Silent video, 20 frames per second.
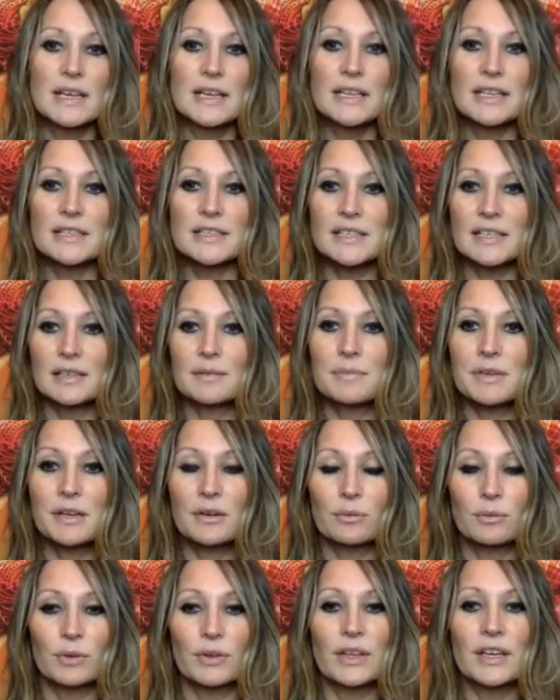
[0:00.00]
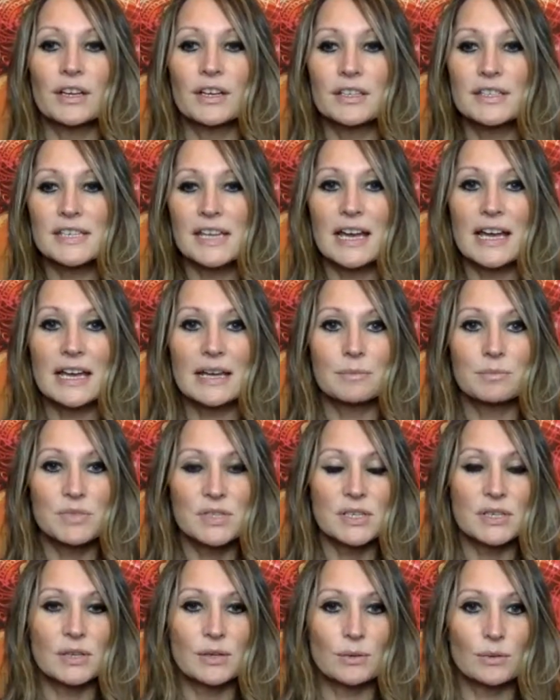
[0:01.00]
It's going to be a really good time
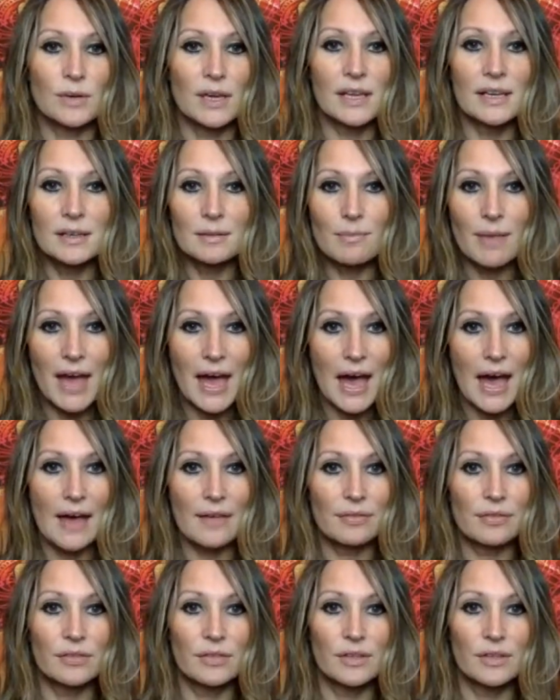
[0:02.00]
to get in a bath,